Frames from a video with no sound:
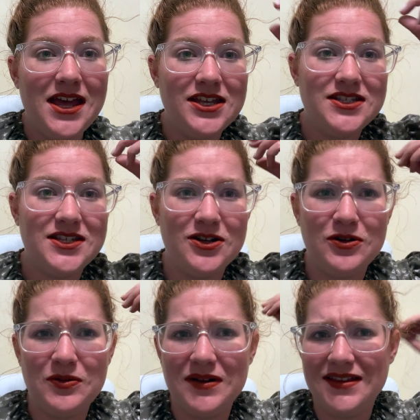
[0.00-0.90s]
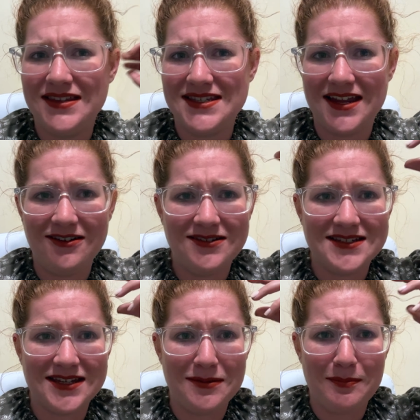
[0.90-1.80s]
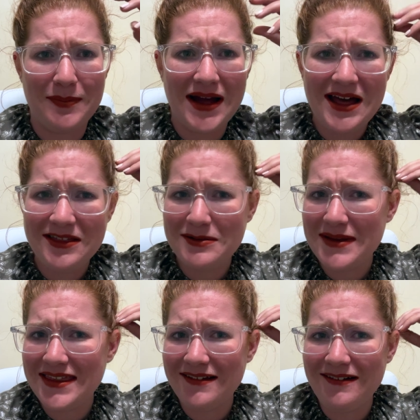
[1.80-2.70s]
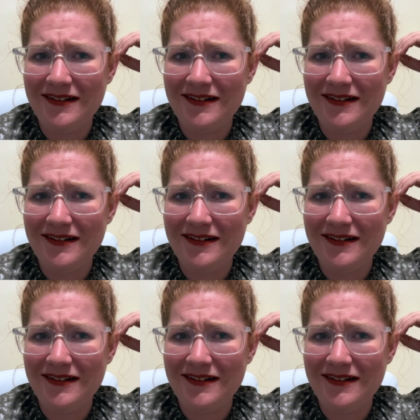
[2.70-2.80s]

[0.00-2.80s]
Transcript: So this hair is gonna bother me the